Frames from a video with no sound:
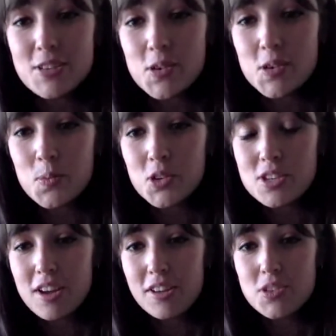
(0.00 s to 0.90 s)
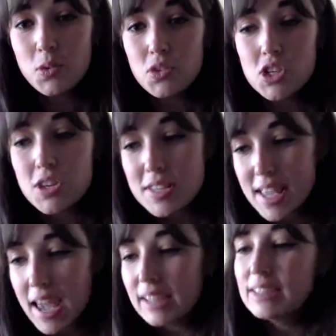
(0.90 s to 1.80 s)
Autumn Watch starts on
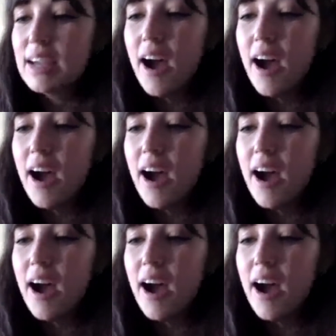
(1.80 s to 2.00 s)
Tuesday.